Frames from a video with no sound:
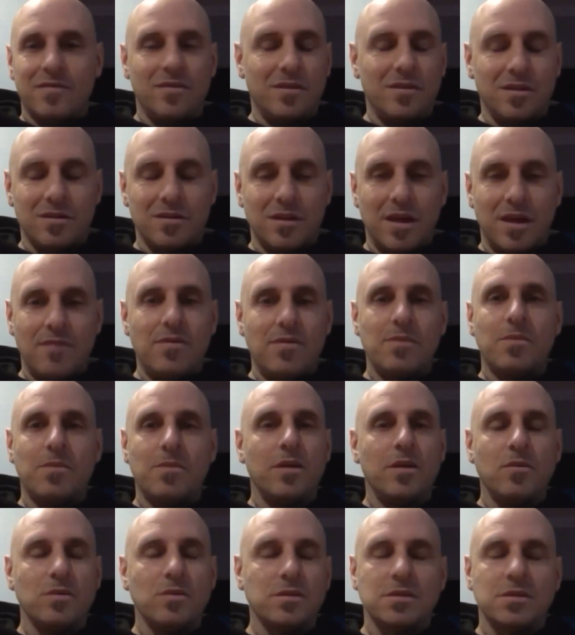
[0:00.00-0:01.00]
You know, we
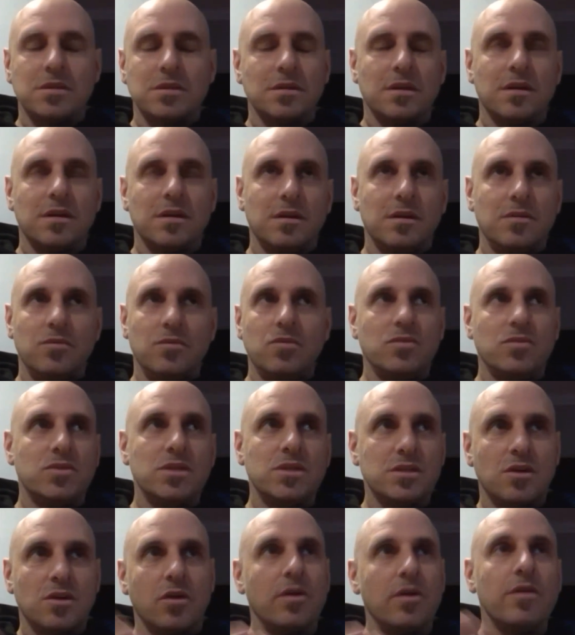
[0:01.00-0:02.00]
were
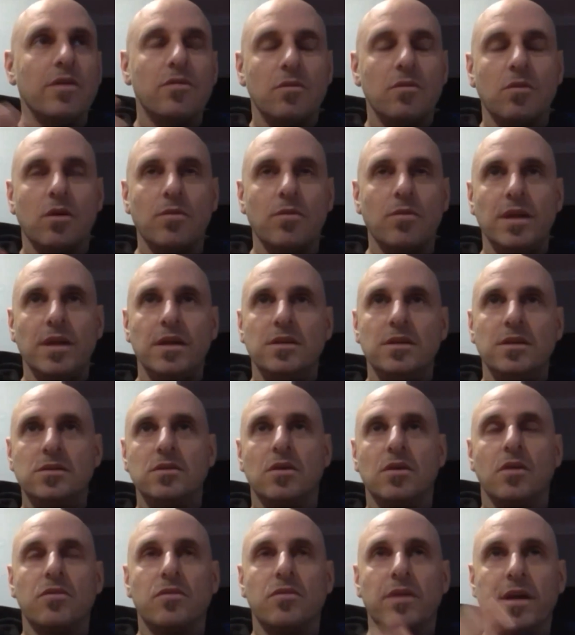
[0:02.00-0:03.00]
just going through what we needed to
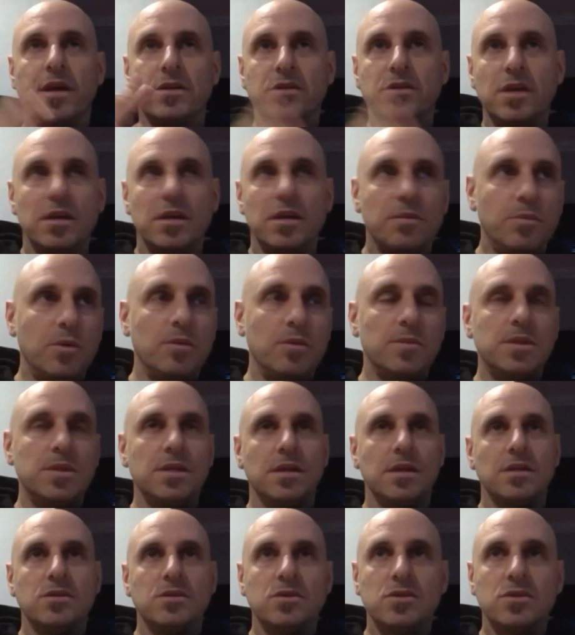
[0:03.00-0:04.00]
go through. And as you hit puberty
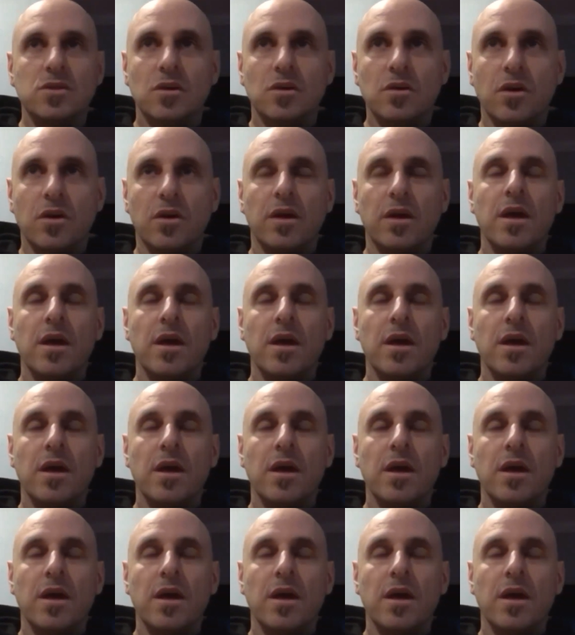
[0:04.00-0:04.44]
and as you start